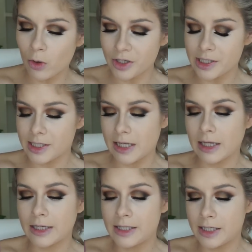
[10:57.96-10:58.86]
going to set
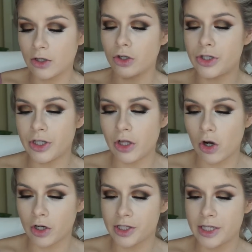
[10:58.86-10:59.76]
the concealer using the
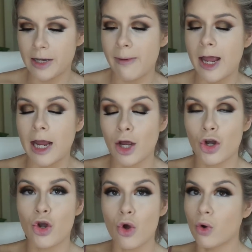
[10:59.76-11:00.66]

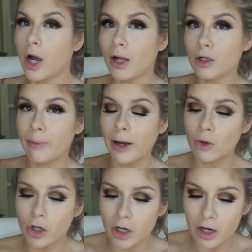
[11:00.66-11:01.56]
RCMA No Color
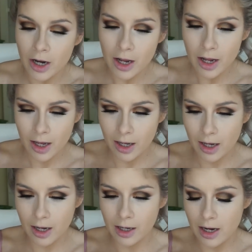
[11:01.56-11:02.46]
Powder.
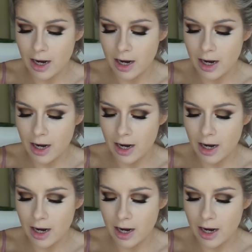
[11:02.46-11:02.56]
And